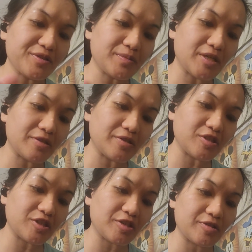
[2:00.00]
there's modeling
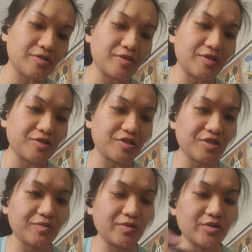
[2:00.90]
chocolate around the
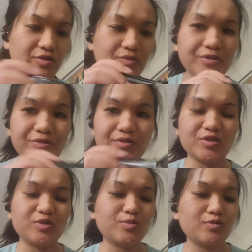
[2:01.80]
side with 2 little
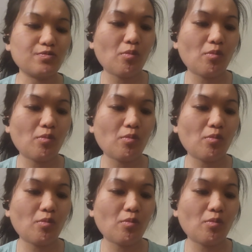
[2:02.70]
crisps.